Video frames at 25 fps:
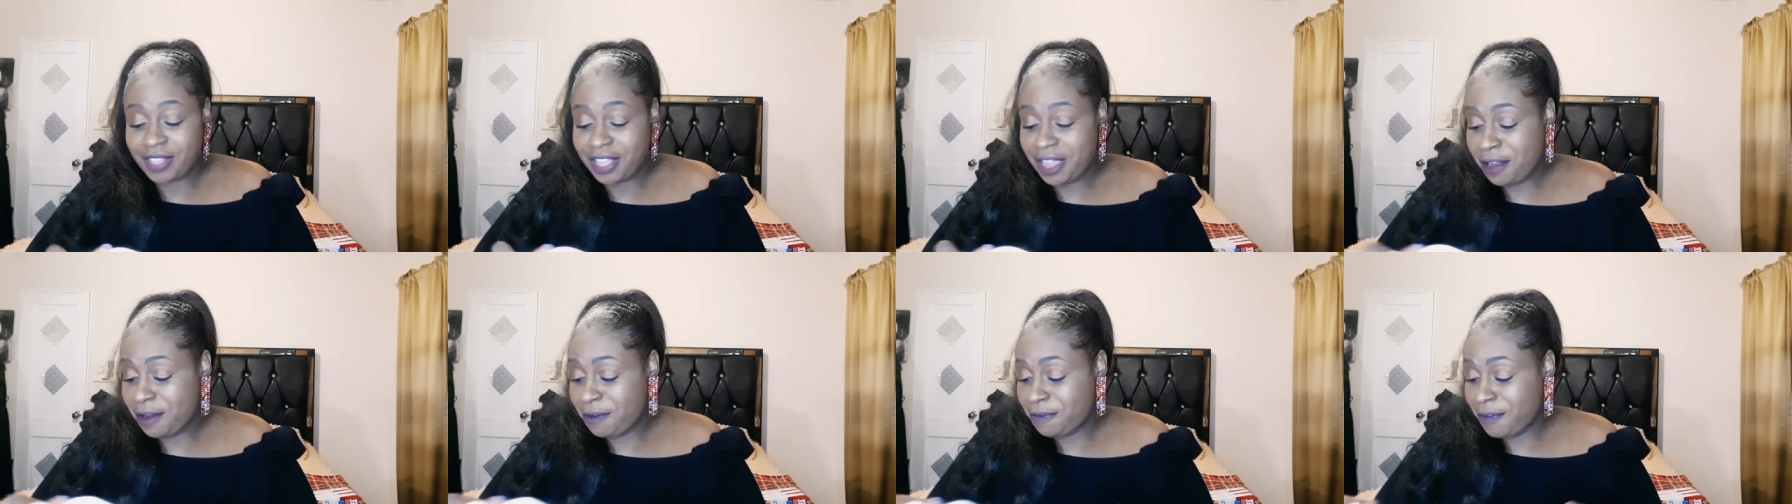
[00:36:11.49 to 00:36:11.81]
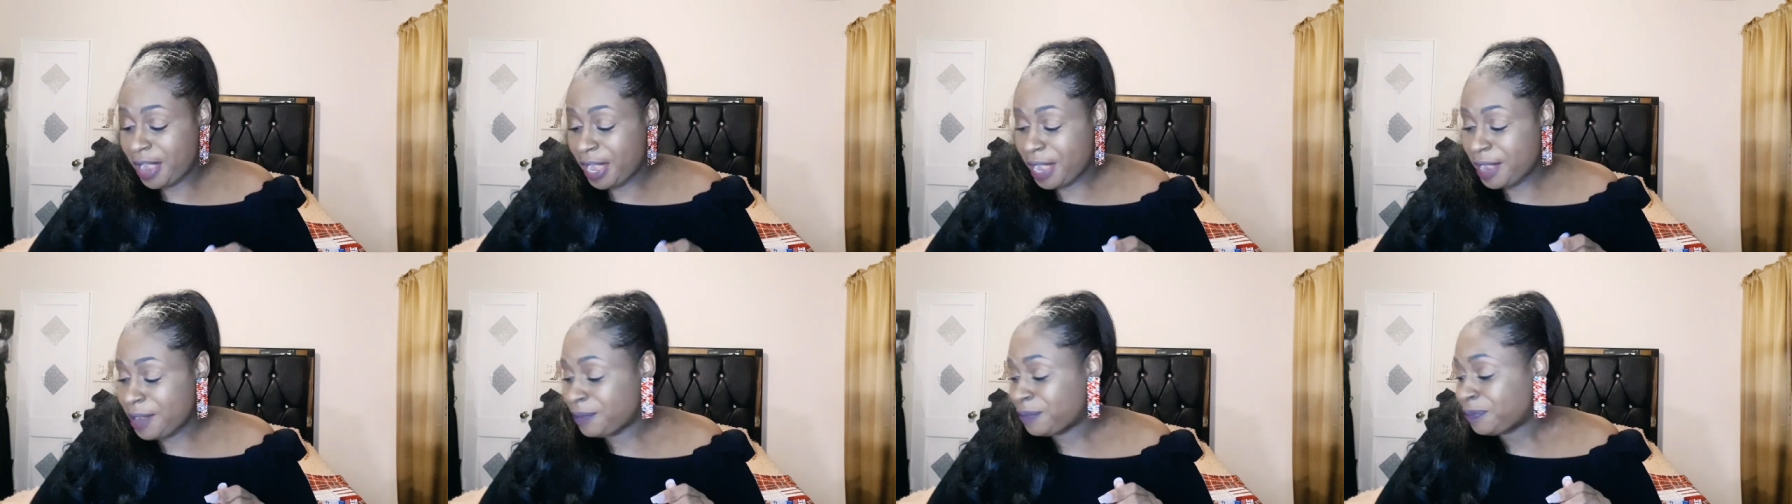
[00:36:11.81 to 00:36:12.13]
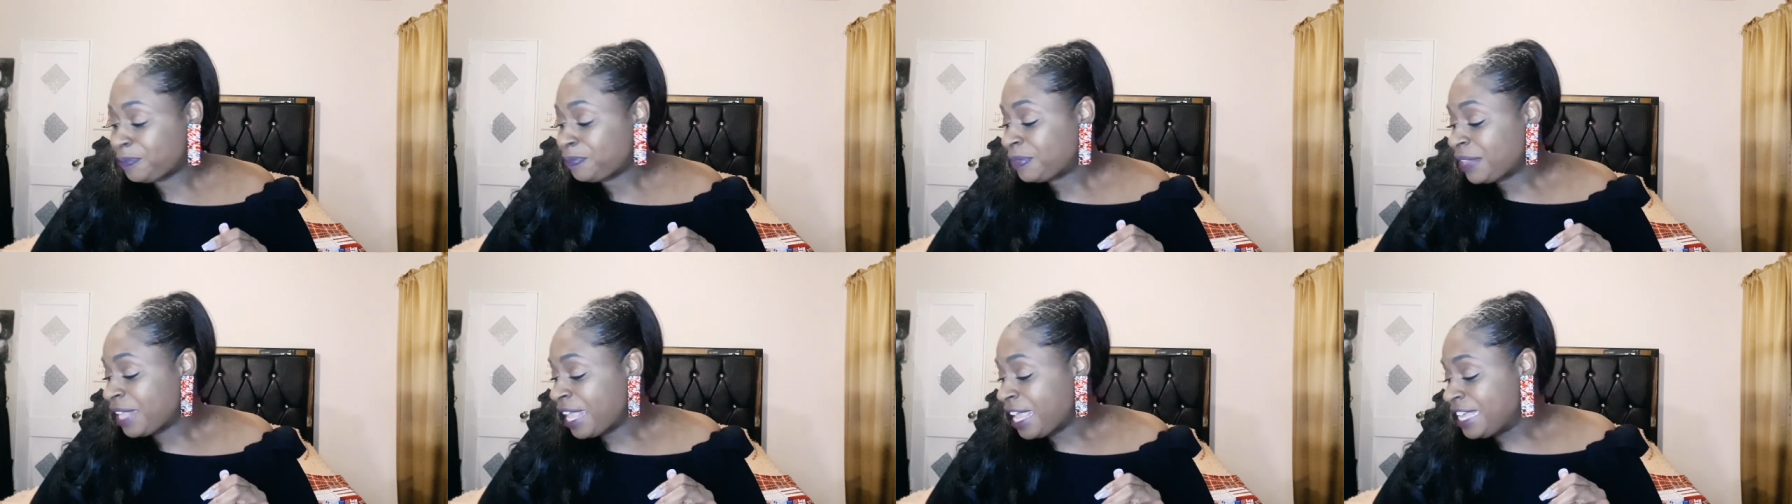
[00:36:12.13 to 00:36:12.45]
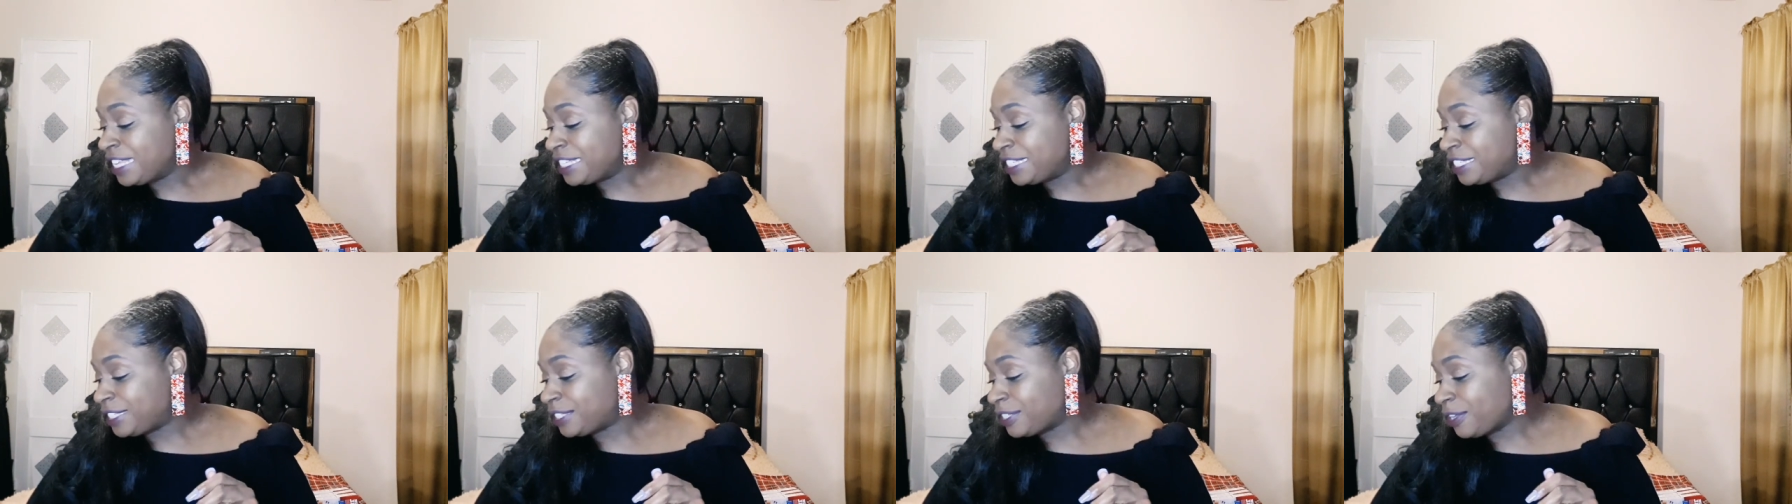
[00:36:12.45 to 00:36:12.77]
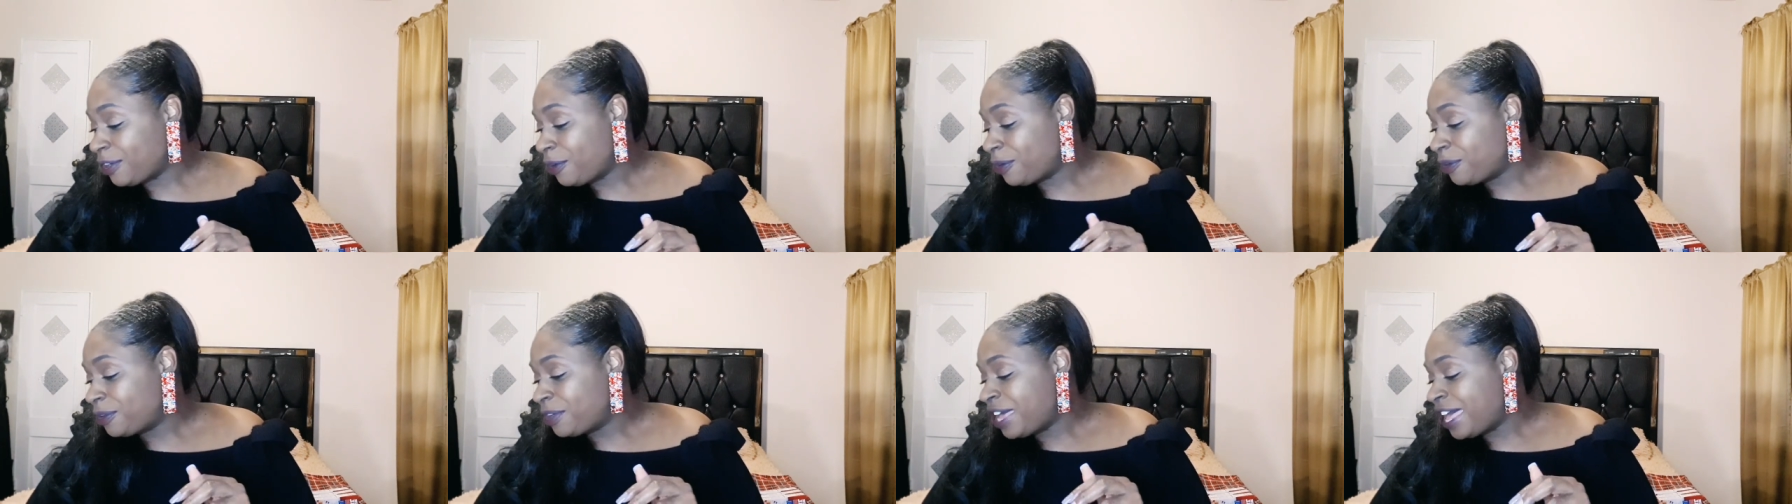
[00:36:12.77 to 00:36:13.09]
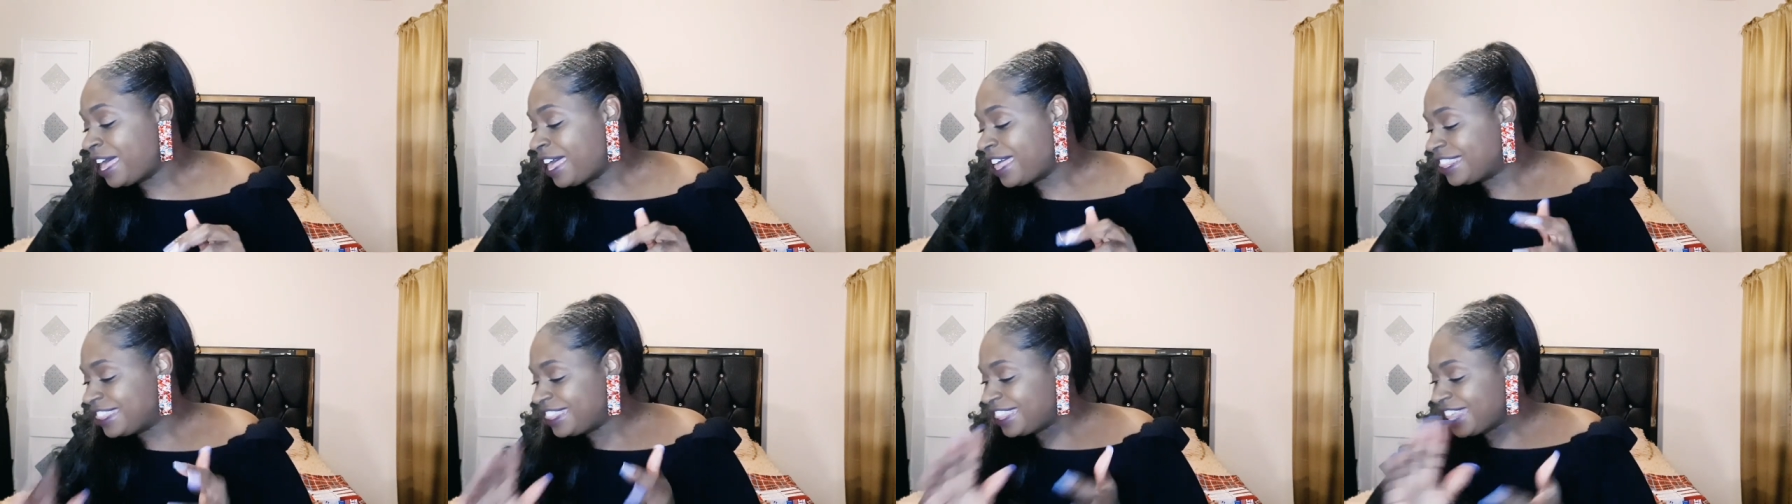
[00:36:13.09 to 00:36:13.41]
All right. So
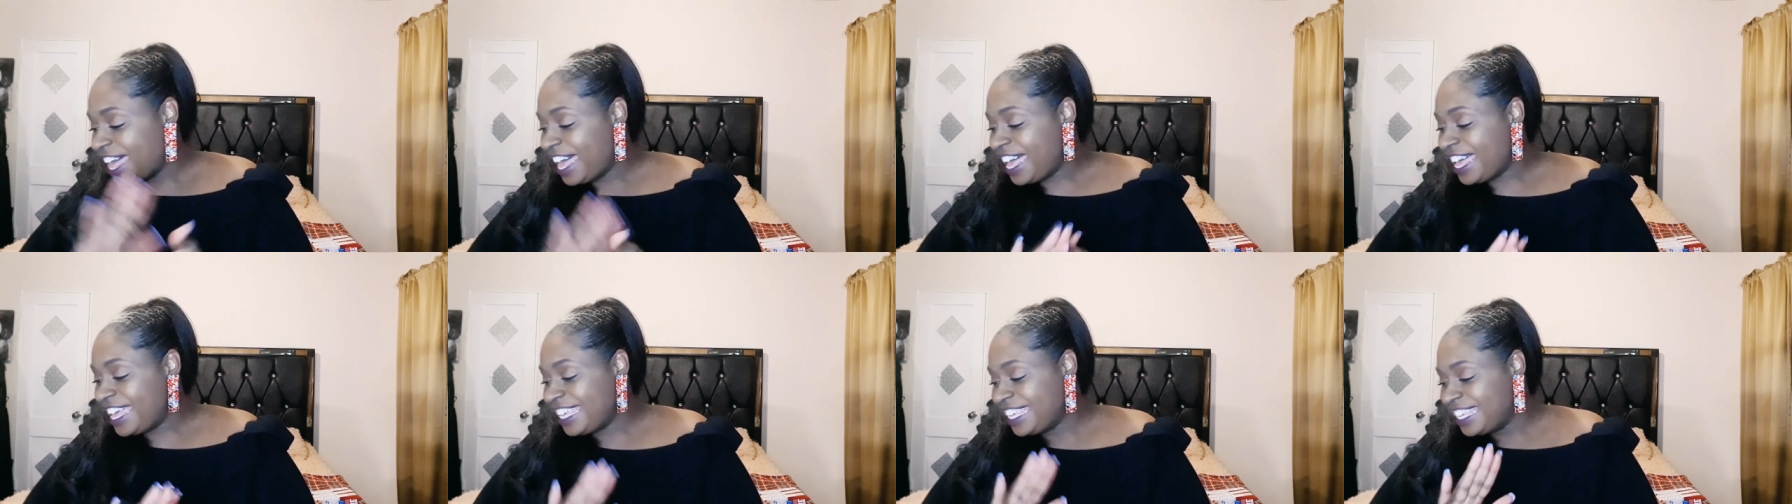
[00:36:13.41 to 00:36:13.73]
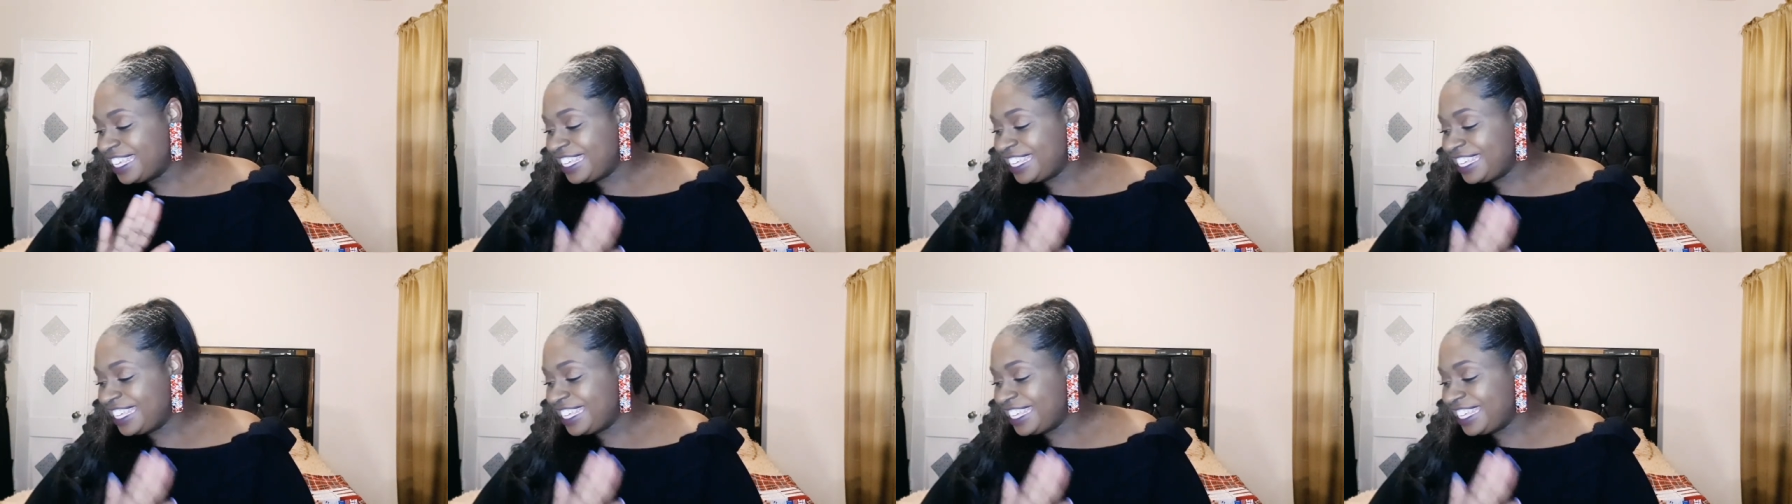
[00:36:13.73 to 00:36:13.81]
that